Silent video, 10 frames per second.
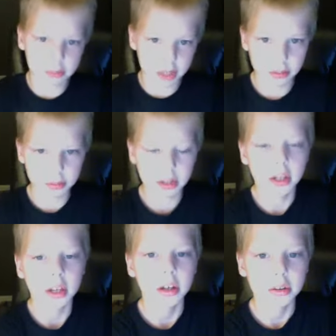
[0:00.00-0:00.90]
me up.
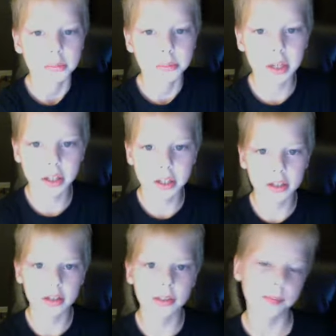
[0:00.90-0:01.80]
But,
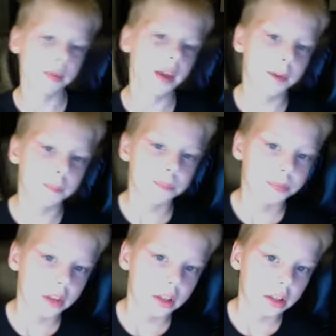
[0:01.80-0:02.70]
yeah.
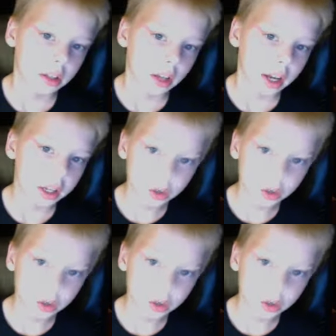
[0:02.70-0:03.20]
I know